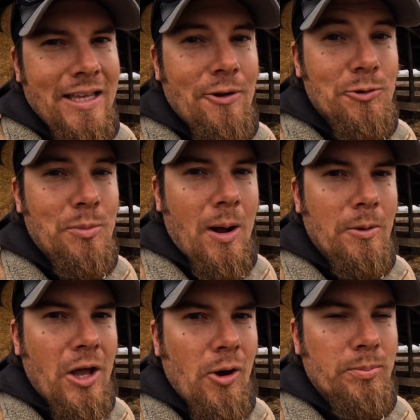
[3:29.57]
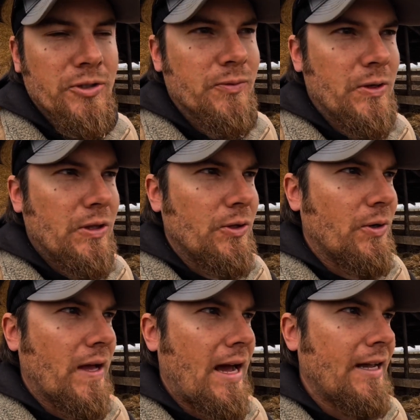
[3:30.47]
it was probably hopeless for the
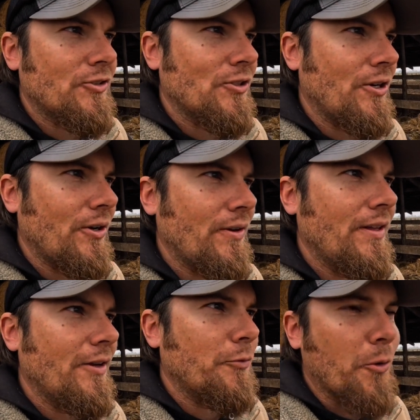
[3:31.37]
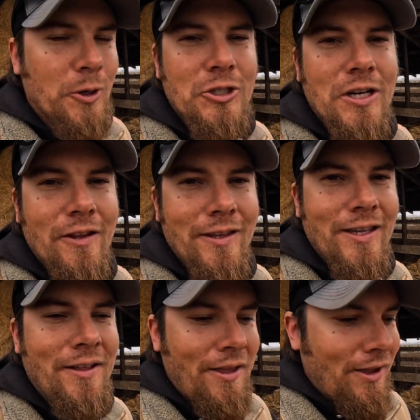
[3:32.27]
little guy. So,
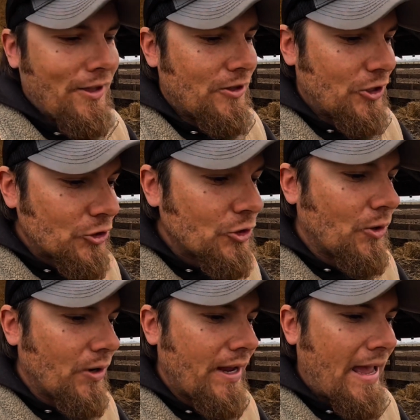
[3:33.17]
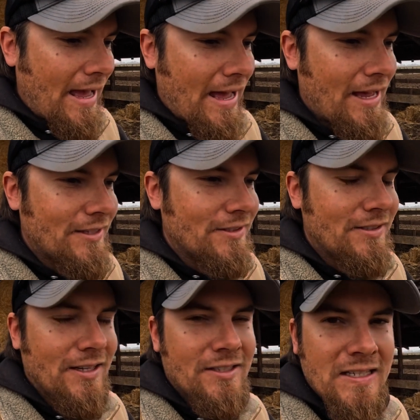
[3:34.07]
unfortunately, this story
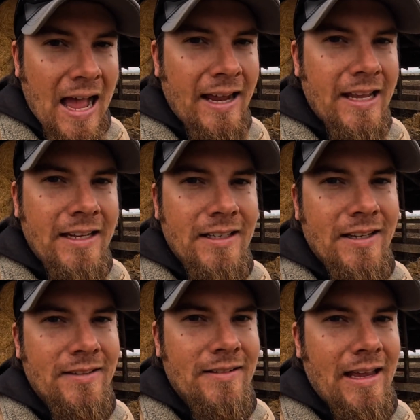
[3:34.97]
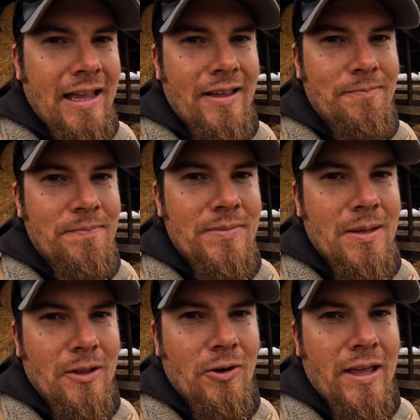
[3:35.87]
has a sad ending, and
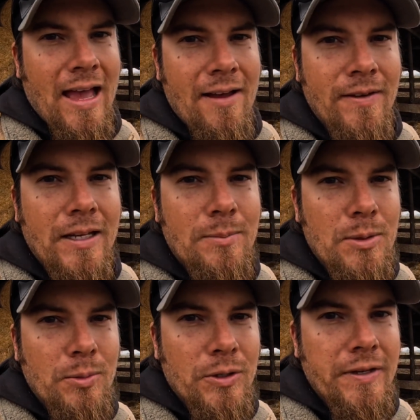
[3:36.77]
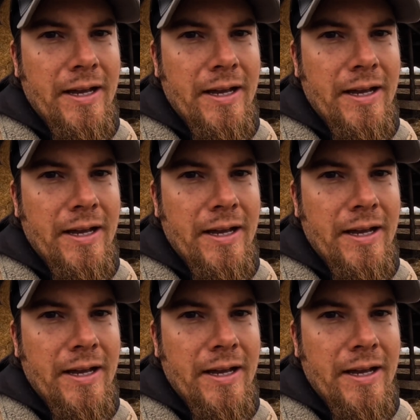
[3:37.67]
the little calf had to be put